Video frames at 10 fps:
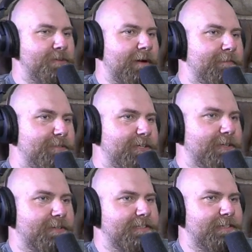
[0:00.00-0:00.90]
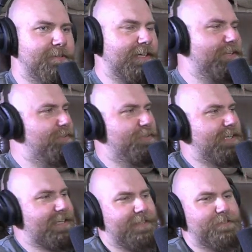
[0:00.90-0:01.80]
do my material because I knew I can't
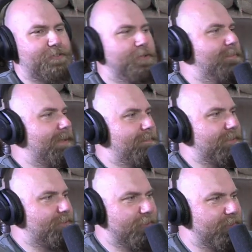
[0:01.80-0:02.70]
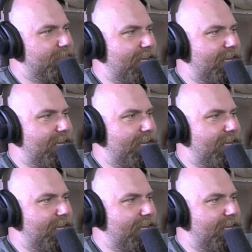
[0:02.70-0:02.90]
just do my material